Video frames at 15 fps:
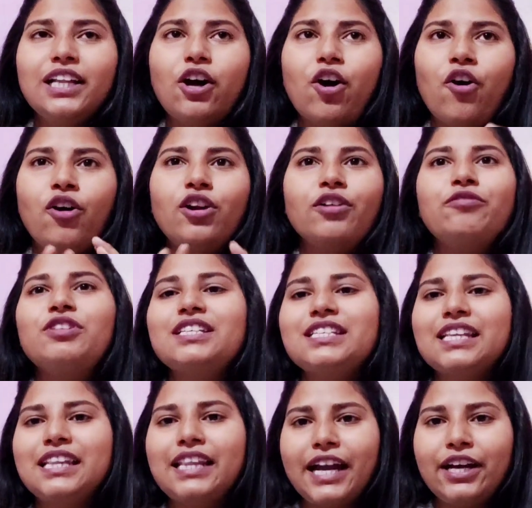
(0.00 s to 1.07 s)
all of this
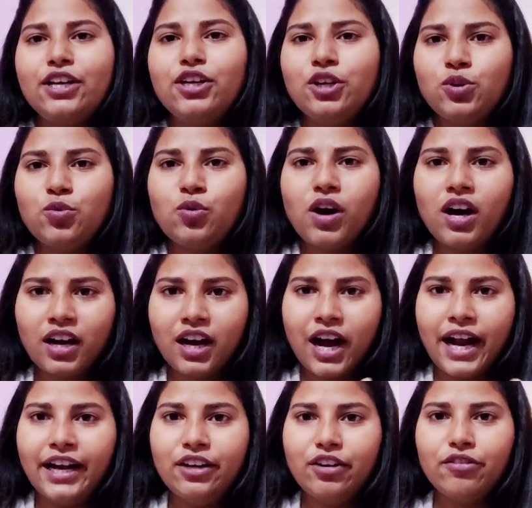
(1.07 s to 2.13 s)
led to a
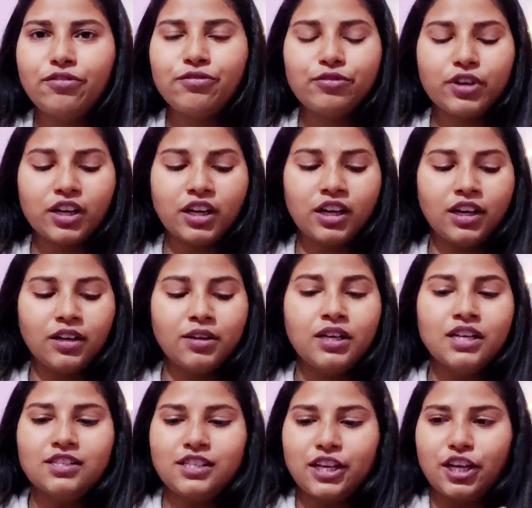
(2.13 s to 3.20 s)
kind of
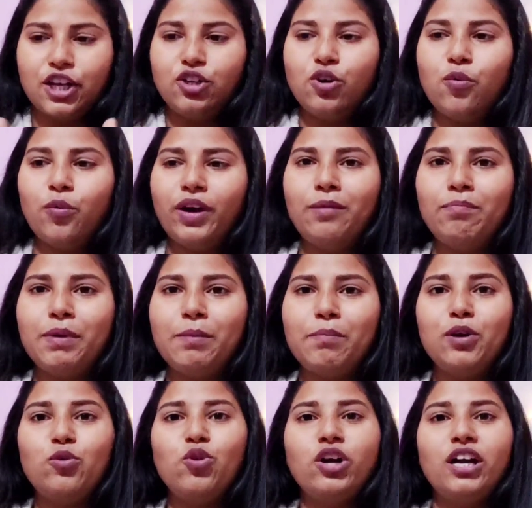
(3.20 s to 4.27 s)
scenario where people
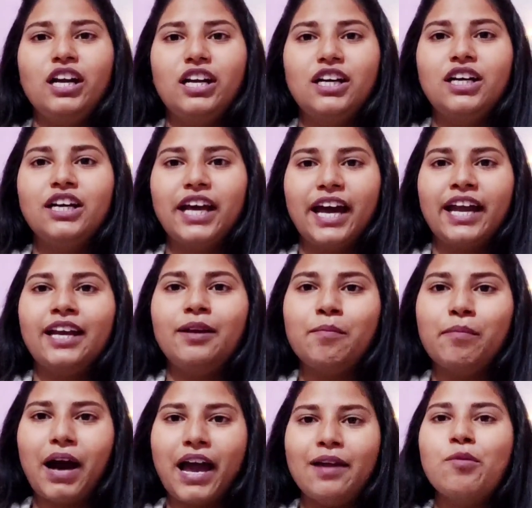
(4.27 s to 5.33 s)
could learn and
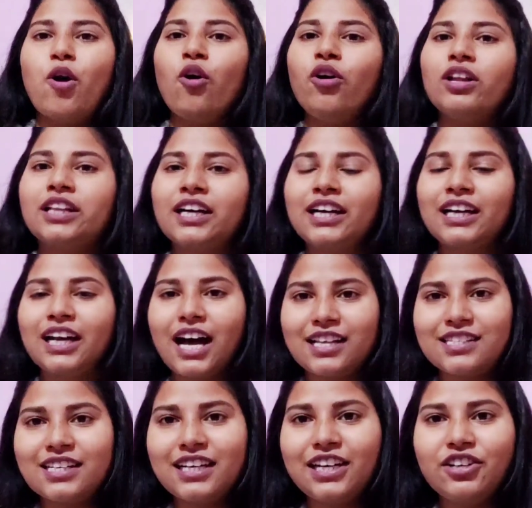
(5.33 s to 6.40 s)
imbibe all the
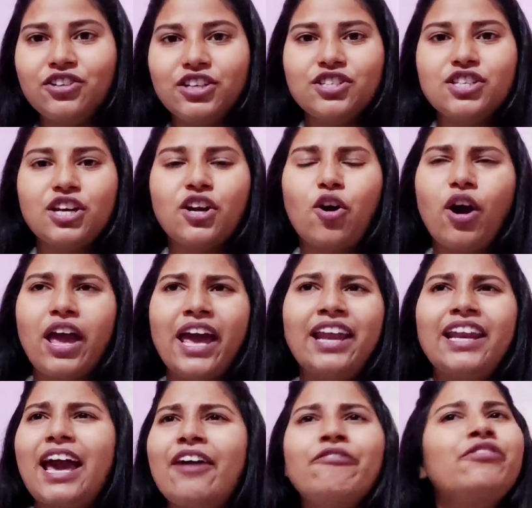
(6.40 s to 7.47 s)
classic literature
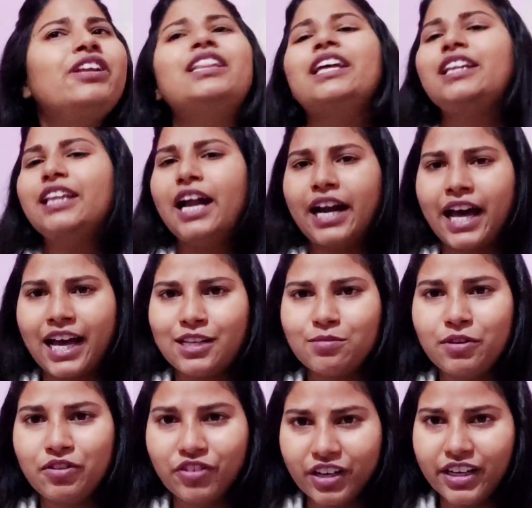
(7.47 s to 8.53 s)
and everything that has
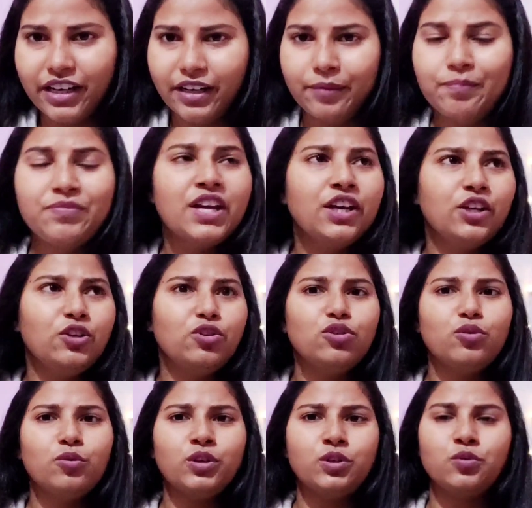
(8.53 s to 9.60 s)
been written.
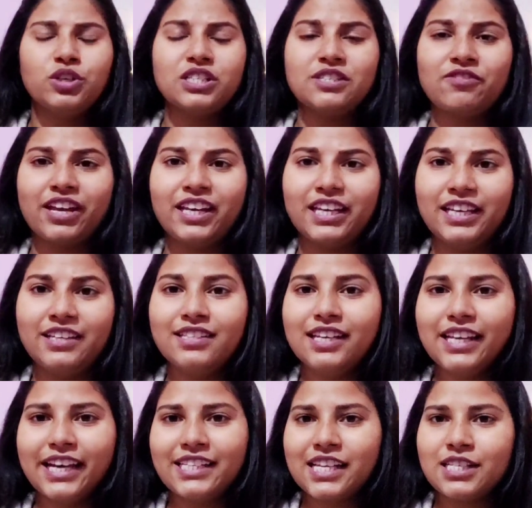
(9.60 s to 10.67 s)
It was very
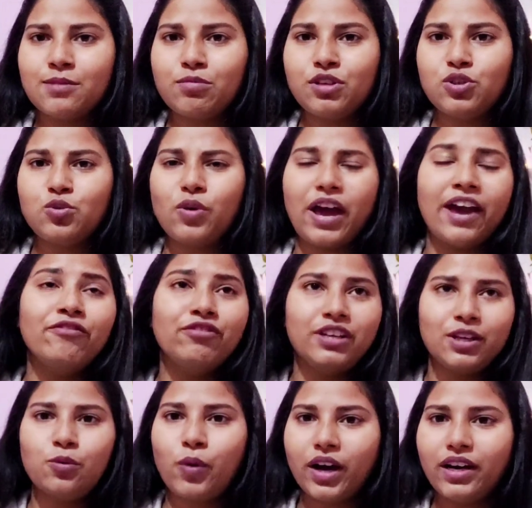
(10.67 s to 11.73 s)
easily accessible to
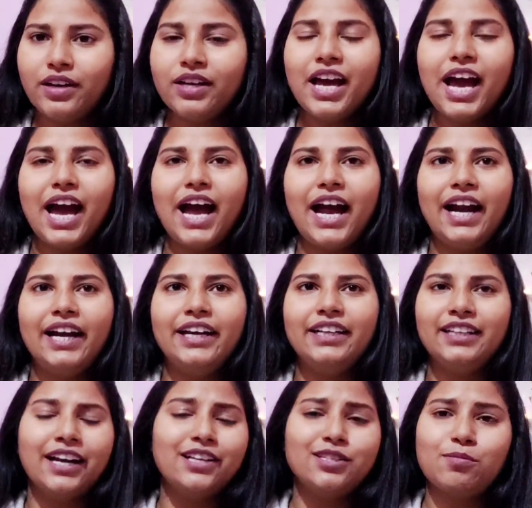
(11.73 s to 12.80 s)
everyone, and
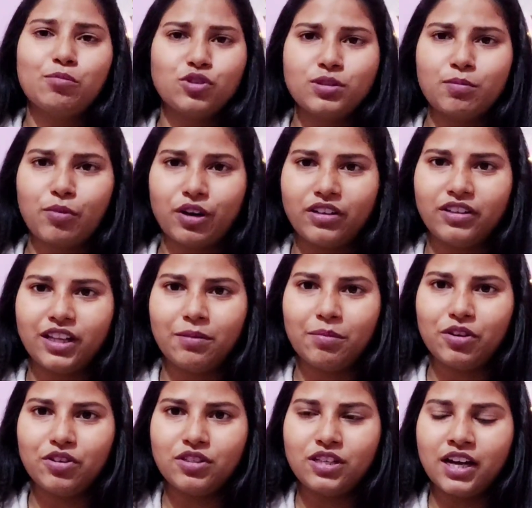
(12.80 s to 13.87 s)
that is the most important thing,
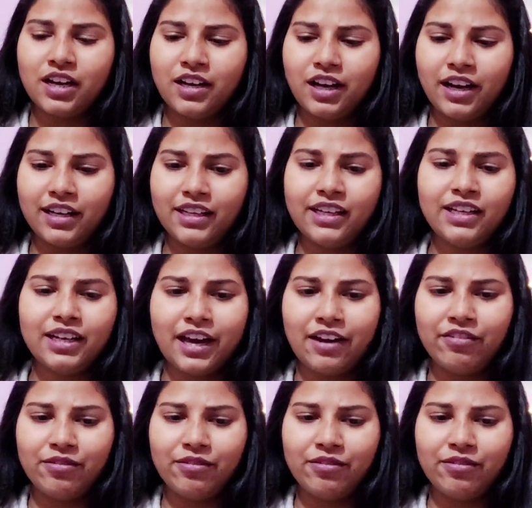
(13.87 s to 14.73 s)
because earlier